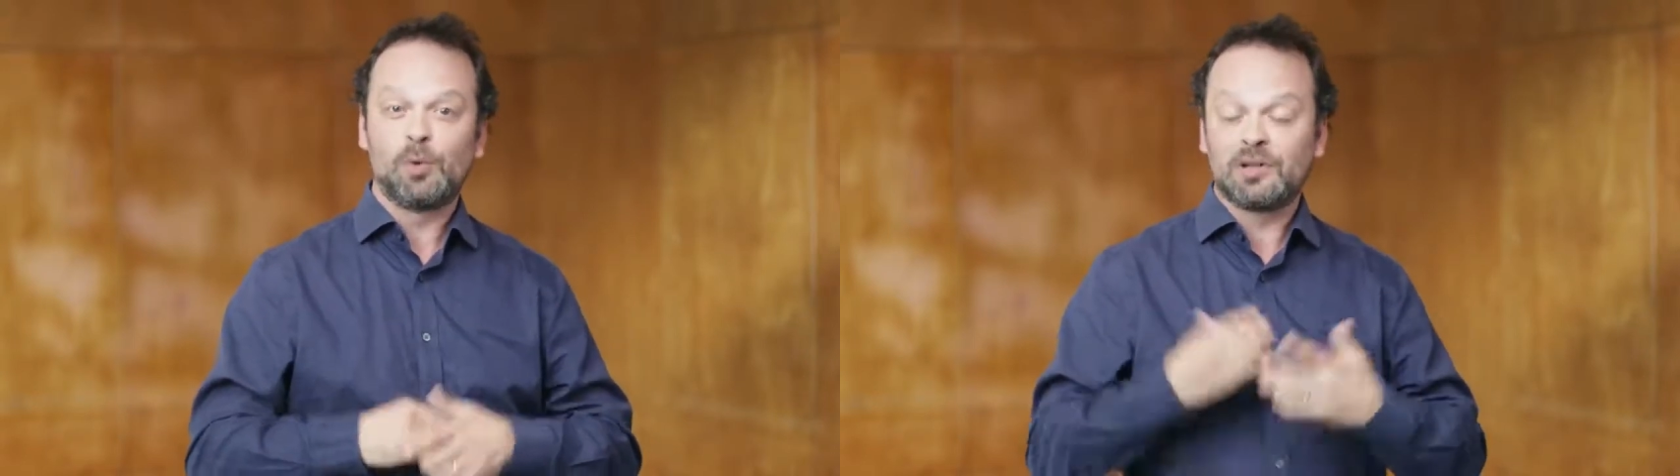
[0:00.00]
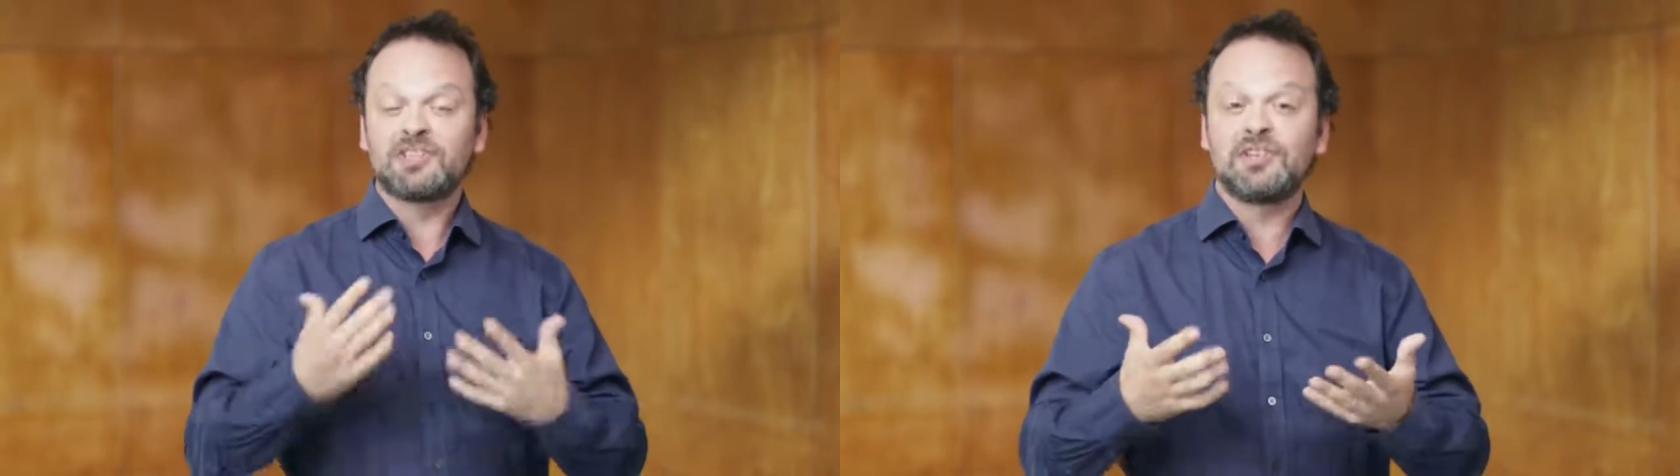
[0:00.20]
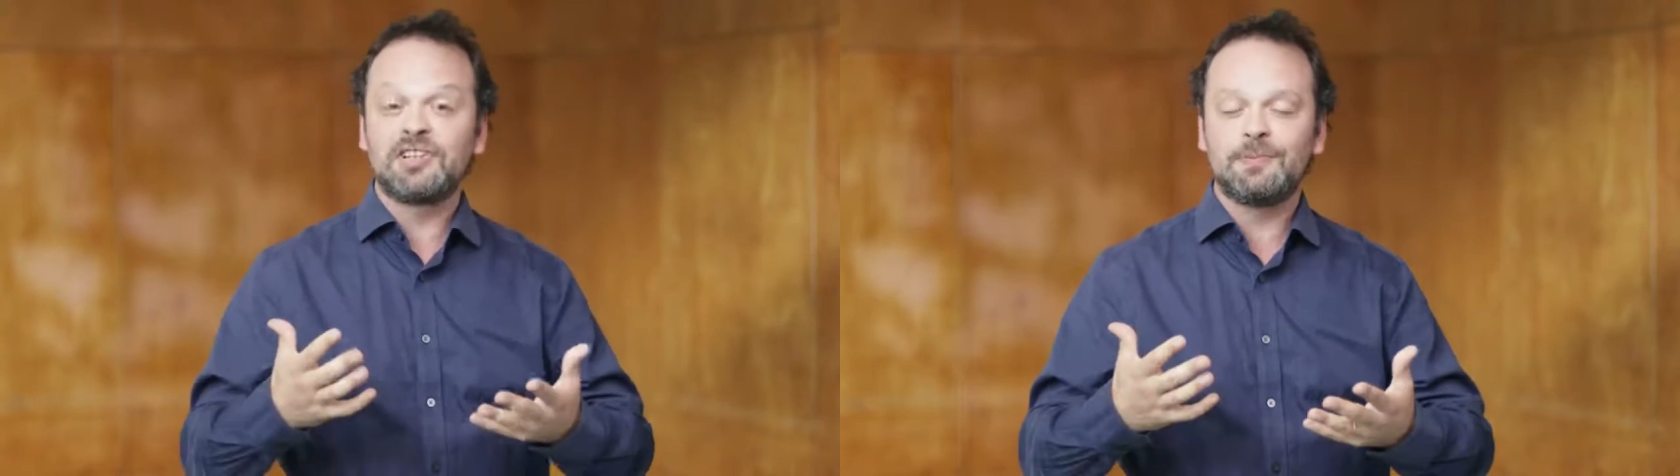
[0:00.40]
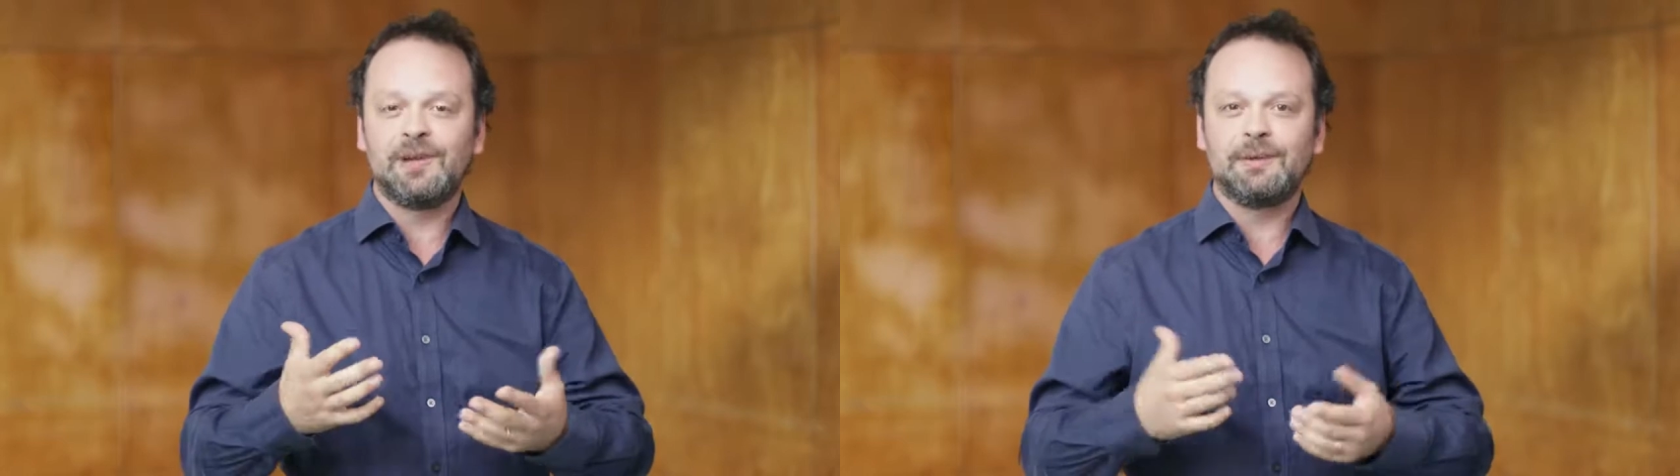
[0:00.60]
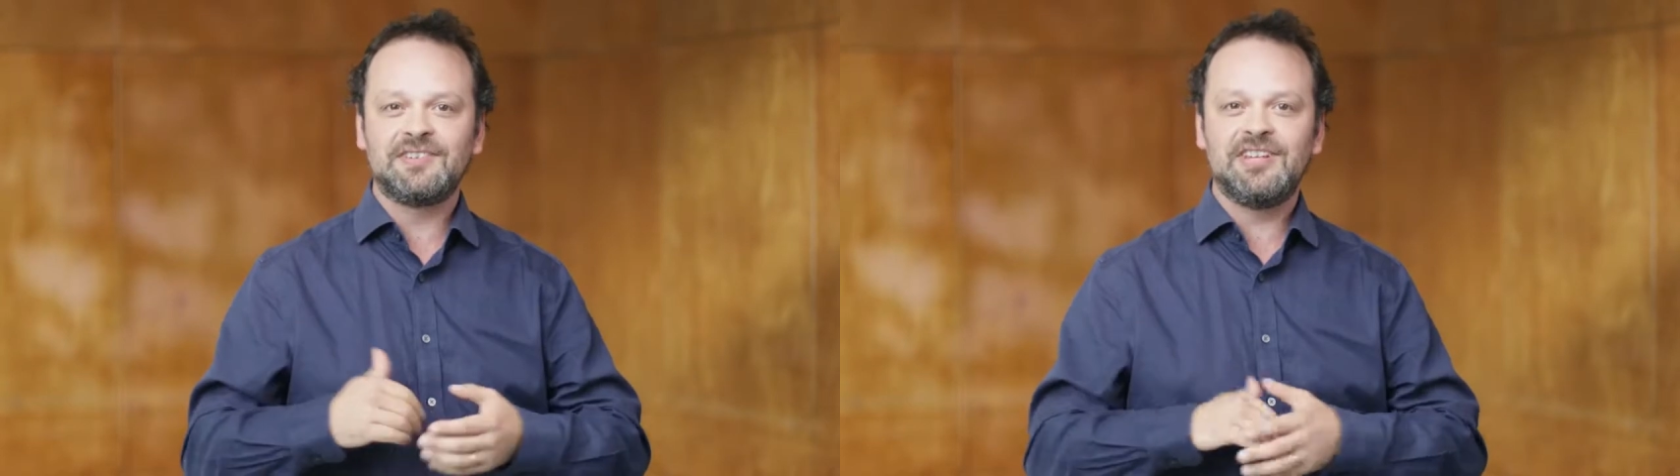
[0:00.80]
what excites
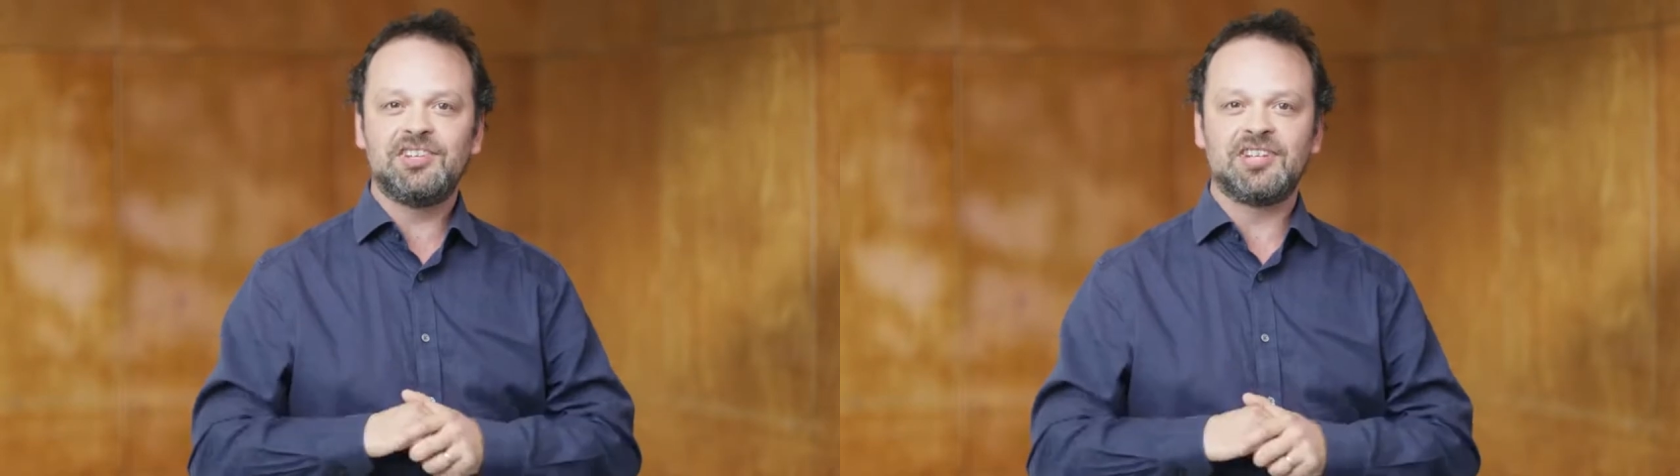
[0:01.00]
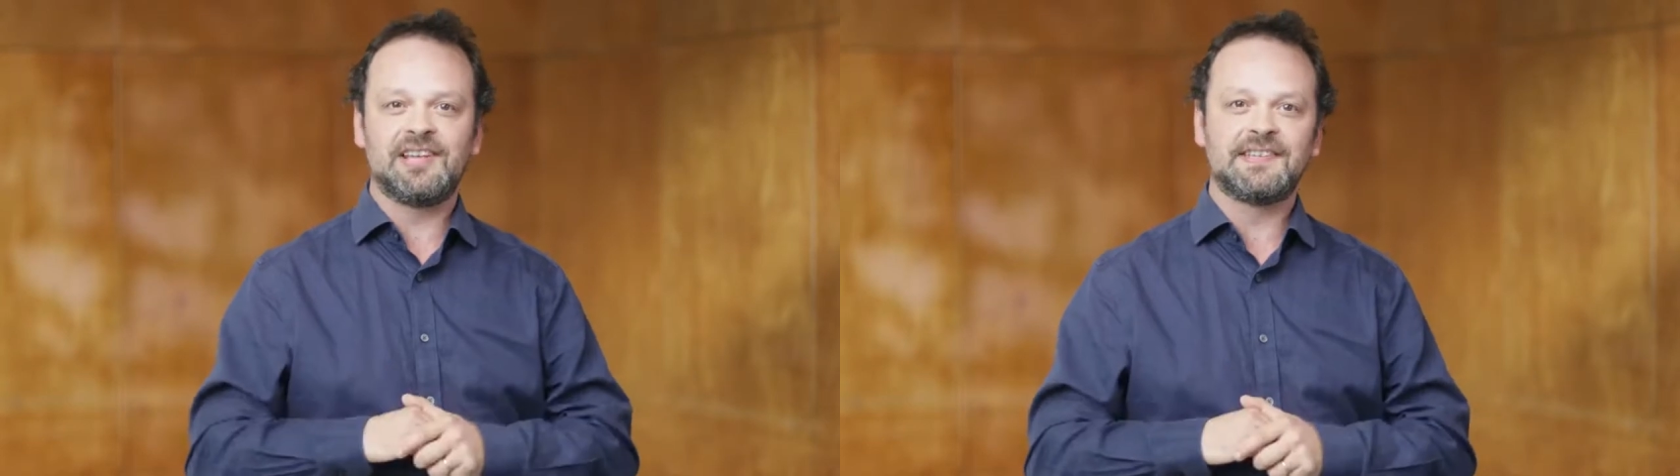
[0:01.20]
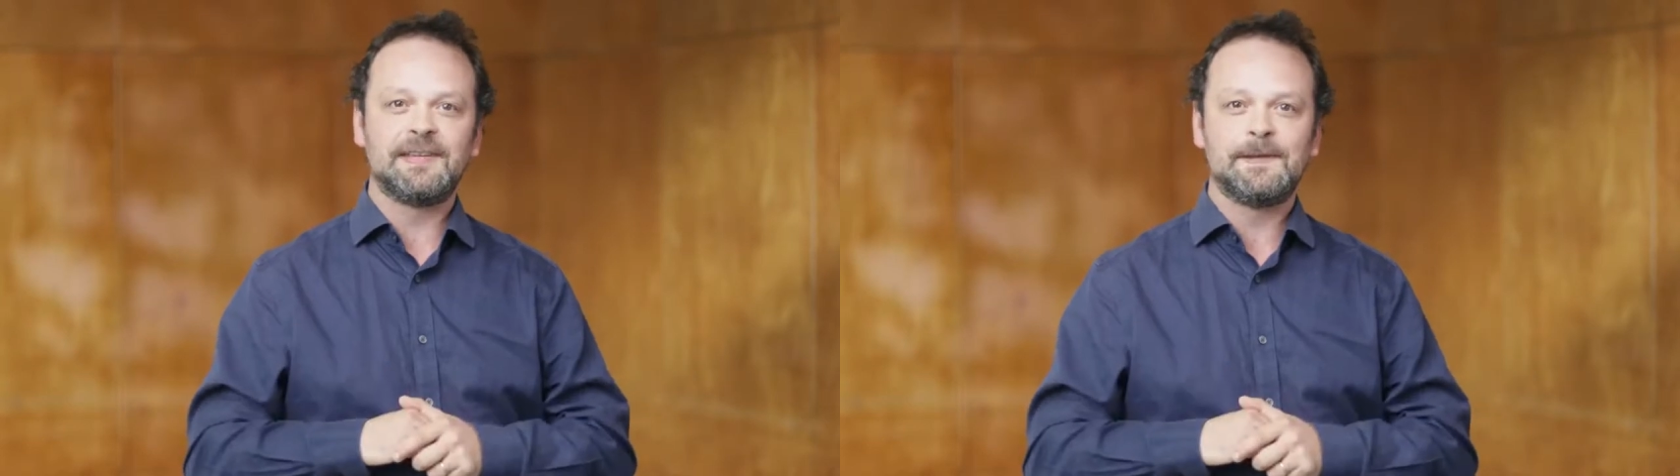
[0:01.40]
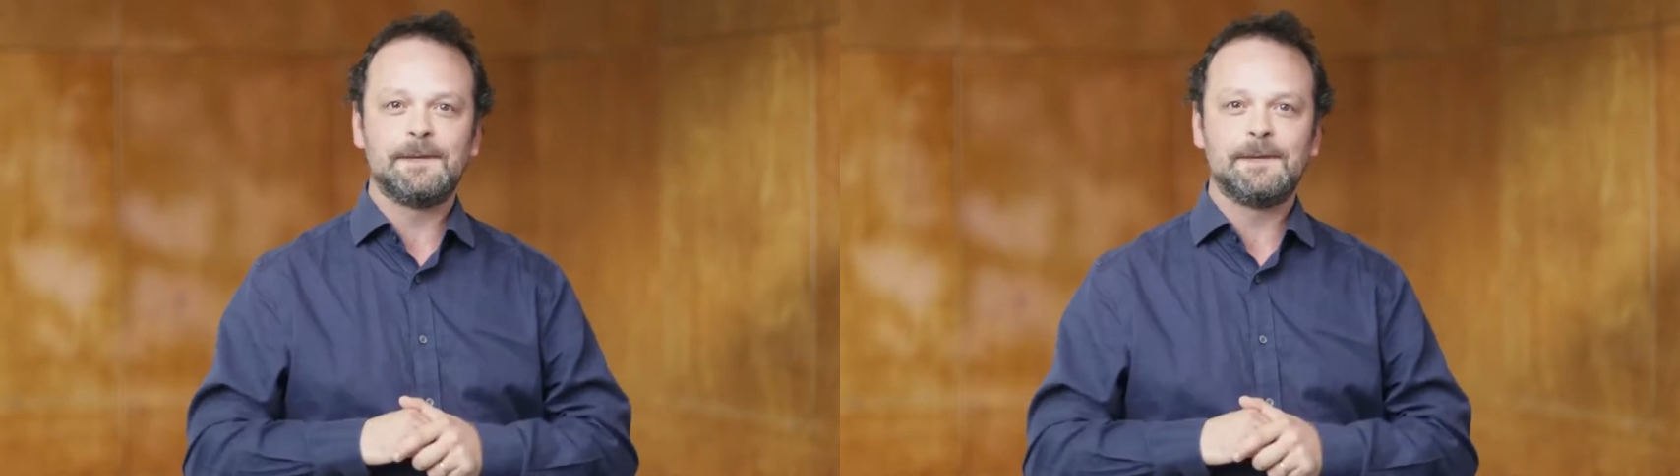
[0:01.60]
me about teaching it